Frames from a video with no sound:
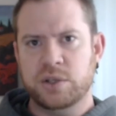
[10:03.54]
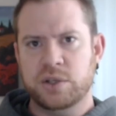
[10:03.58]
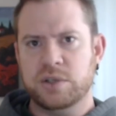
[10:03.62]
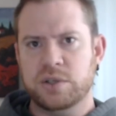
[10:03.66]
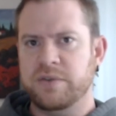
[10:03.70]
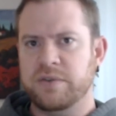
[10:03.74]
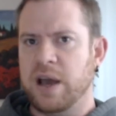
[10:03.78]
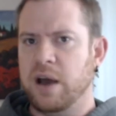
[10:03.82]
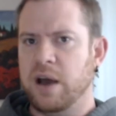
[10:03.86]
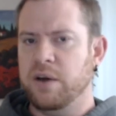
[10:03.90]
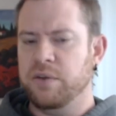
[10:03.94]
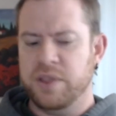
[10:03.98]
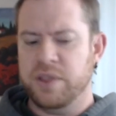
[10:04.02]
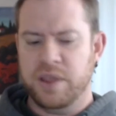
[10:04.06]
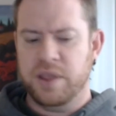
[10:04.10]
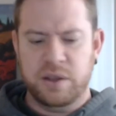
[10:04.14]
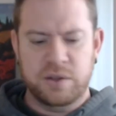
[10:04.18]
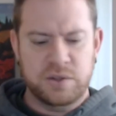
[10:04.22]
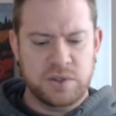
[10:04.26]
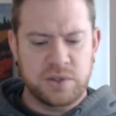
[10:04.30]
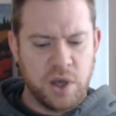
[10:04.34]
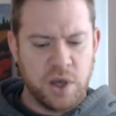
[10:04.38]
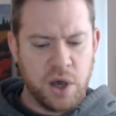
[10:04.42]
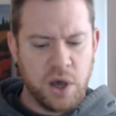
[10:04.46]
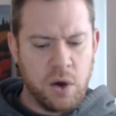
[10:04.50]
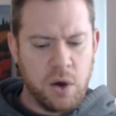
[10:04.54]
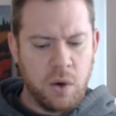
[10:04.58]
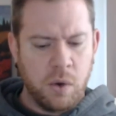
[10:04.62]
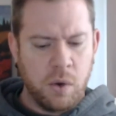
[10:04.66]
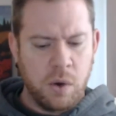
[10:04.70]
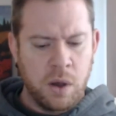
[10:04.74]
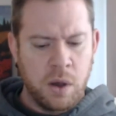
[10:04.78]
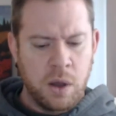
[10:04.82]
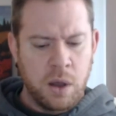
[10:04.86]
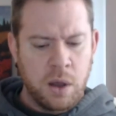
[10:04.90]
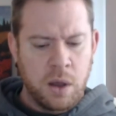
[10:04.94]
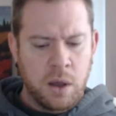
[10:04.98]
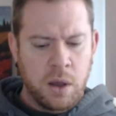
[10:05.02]
of how things go.
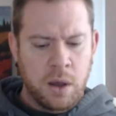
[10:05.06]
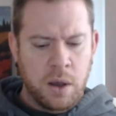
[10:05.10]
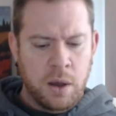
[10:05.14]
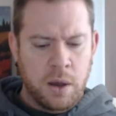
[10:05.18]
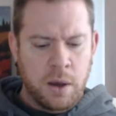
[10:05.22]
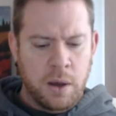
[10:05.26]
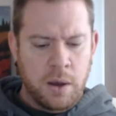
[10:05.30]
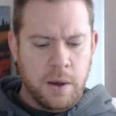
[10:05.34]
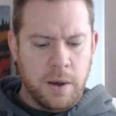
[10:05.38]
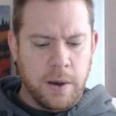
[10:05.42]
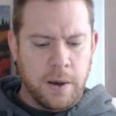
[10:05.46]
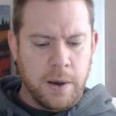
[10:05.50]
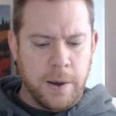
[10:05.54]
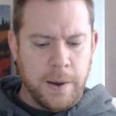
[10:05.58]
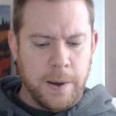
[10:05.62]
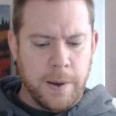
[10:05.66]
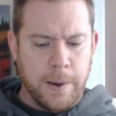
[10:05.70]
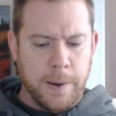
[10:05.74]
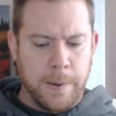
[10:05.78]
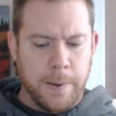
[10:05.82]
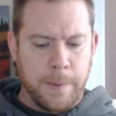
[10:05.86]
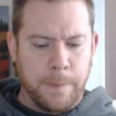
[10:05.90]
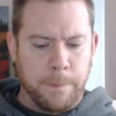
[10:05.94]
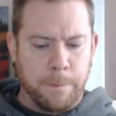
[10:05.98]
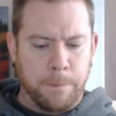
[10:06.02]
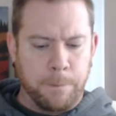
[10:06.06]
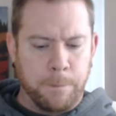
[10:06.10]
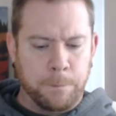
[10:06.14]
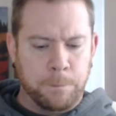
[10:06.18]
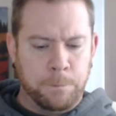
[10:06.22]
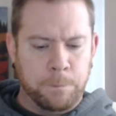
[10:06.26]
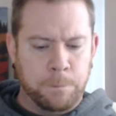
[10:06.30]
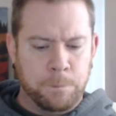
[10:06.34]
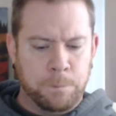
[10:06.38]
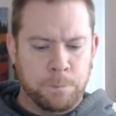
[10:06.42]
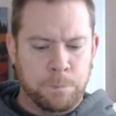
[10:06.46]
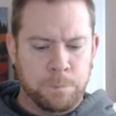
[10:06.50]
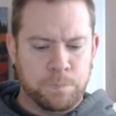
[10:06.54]

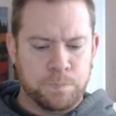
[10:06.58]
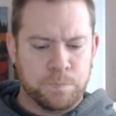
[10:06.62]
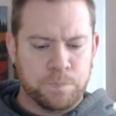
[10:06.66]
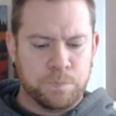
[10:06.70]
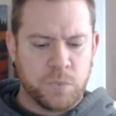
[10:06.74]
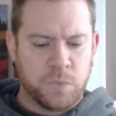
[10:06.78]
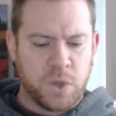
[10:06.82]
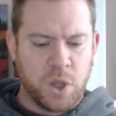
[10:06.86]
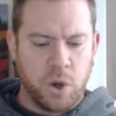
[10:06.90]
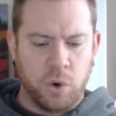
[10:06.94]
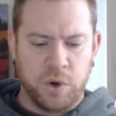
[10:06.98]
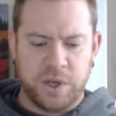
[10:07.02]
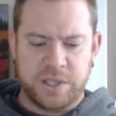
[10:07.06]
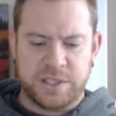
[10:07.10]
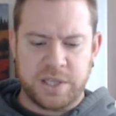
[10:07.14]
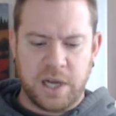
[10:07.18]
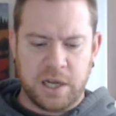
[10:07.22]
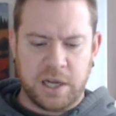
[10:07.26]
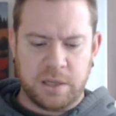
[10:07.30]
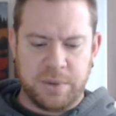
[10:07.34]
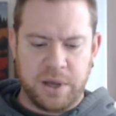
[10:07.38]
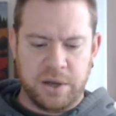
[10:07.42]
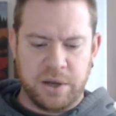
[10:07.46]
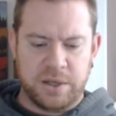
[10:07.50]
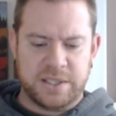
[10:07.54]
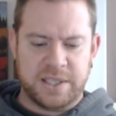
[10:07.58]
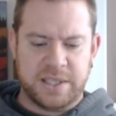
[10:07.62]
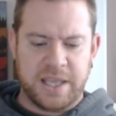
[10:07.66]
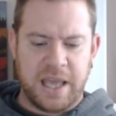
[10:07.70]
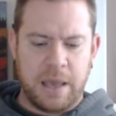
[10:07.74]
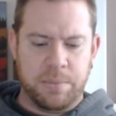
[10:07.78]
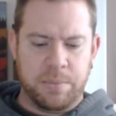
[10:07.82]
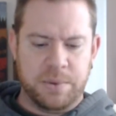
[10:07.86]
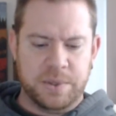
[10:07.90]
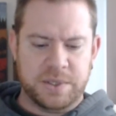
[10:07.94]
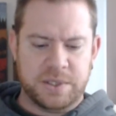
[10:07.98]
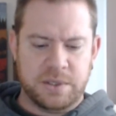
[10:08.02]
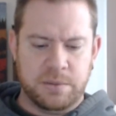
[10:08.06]
Already talked about
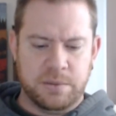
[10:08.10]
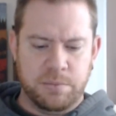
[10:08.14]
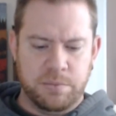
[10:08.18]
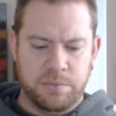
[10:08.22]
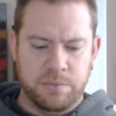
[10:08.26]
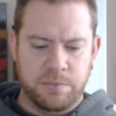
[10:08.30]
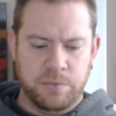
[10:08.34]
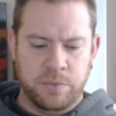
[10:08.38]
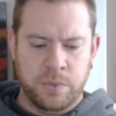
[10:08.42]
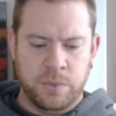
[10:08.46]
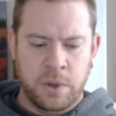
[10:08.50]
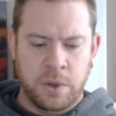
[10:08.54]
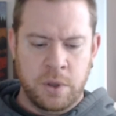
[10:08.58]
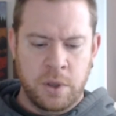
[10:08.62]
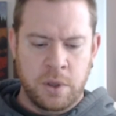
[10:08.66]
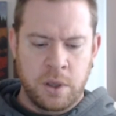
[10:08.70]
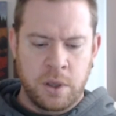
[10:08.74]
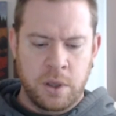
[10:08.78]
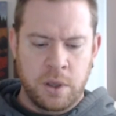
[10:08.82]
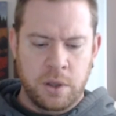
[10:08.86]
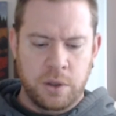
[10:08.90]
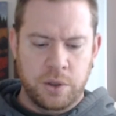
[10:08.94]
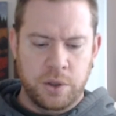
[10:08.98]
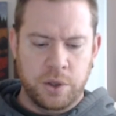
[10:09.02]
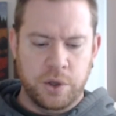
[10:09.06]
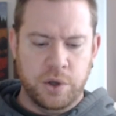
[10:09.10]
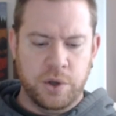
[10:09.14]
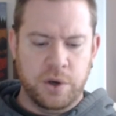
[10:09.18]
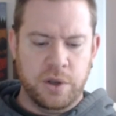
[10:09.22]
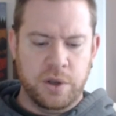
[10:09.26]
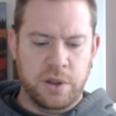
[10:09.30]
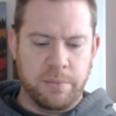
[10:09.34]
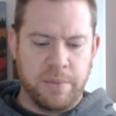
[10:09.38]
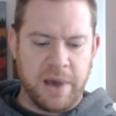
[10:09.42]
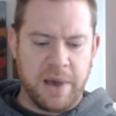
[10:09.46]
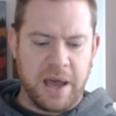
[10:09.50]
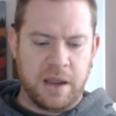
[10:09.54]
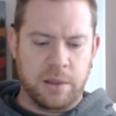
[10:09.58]
escapism, the good and the
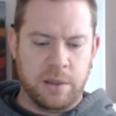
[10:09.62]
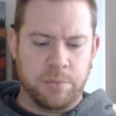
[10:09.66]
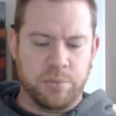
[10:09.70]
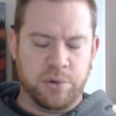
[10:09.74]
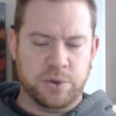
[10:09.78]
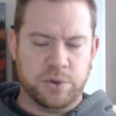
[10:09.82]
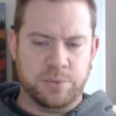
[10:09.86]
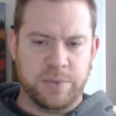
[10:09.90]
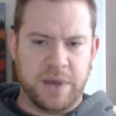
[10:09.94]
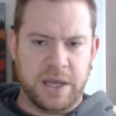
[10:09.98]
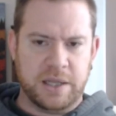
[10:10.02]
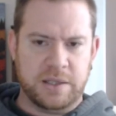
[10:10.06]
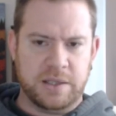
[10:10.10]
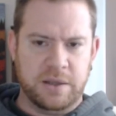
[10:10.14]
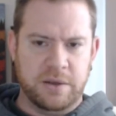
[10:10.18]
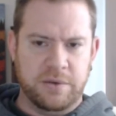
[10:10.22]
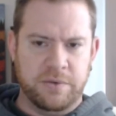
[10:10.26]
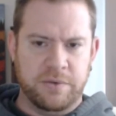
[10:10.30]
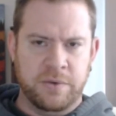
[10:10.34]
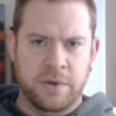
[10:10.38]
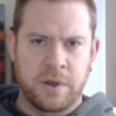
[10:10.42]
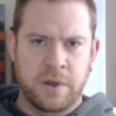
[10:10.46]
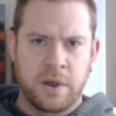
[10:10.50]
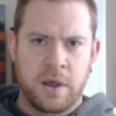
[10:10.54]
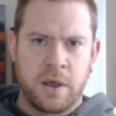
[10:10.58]
bad of the perspective.